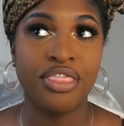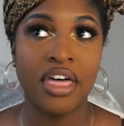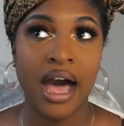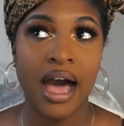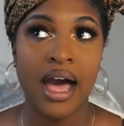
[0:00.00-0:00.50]

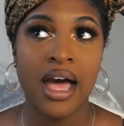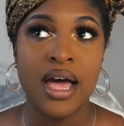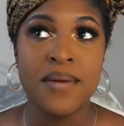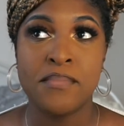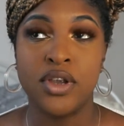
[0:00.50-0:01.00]
that
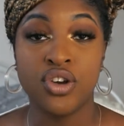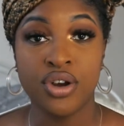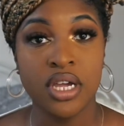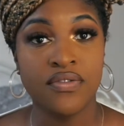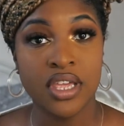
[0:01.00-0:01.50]

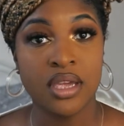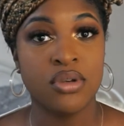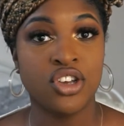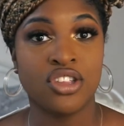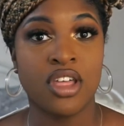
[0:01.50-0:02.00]
majority of the
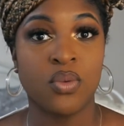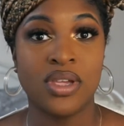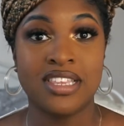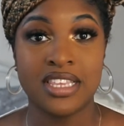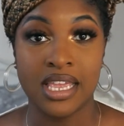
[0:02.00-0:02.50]
images that we
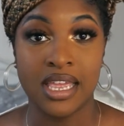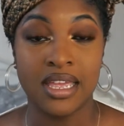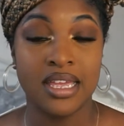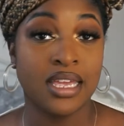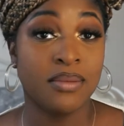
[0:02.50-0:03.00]

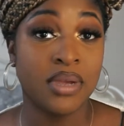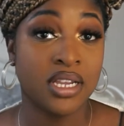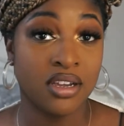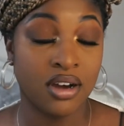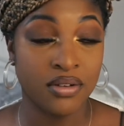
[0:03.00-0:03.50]
see in
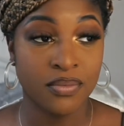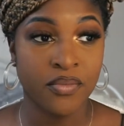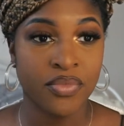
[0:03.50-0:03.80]
media